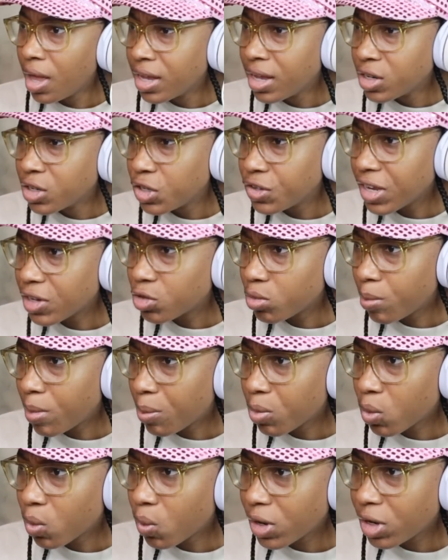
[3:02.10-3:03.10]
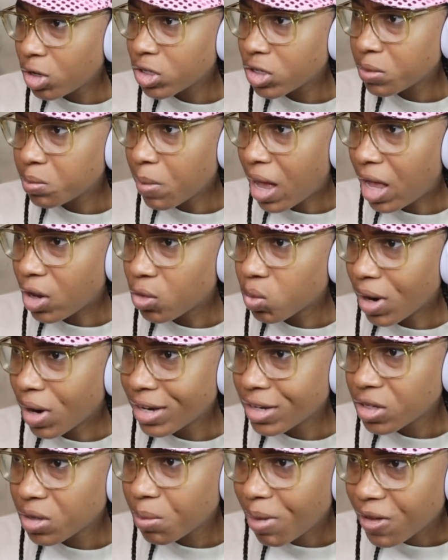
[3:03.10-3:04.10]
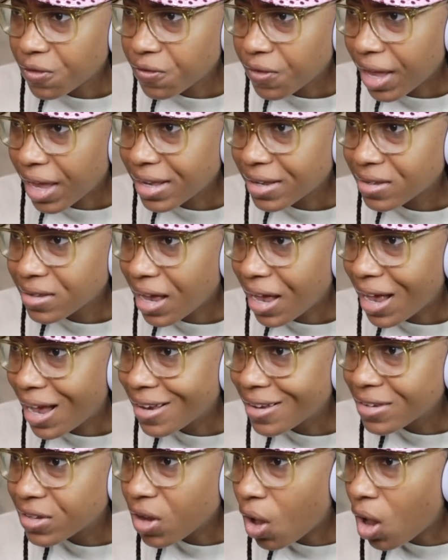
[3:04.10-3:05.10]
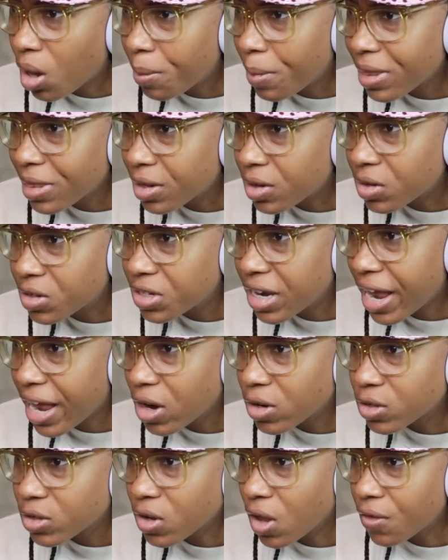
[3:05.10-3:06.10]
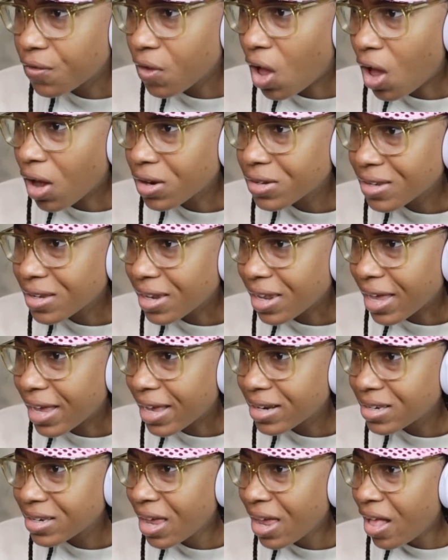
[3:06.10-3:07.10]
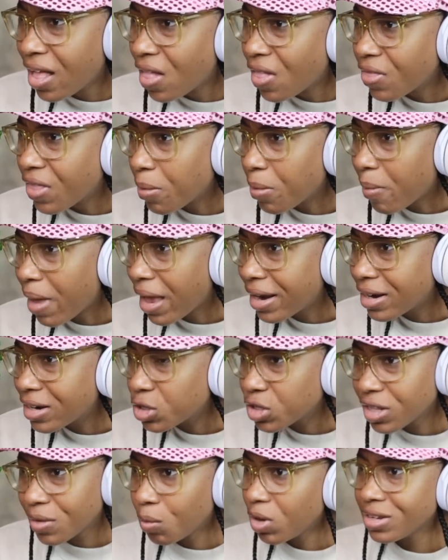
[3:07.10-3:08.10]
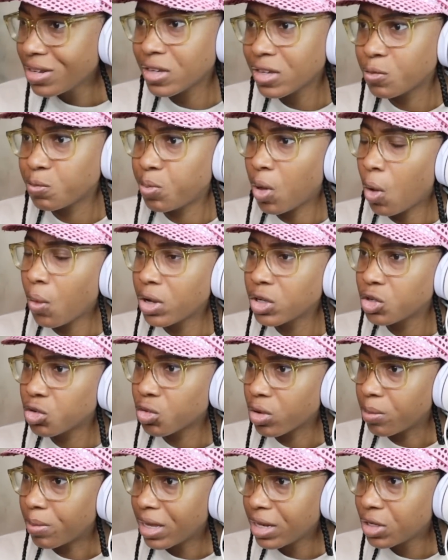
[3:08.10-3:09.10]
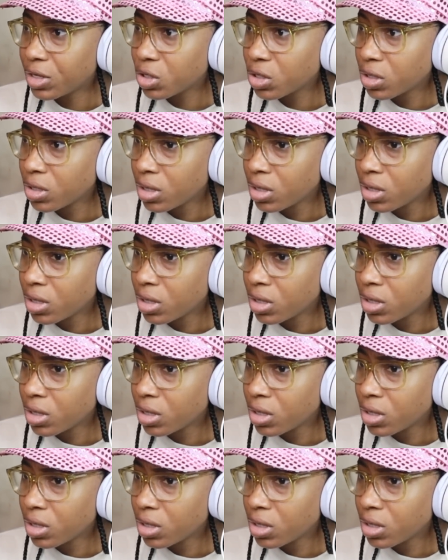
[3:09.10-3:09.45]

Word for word: she says, remember when you smiled right to my face as all my little tears of oxalate, they made it. What is this poetry, bitch?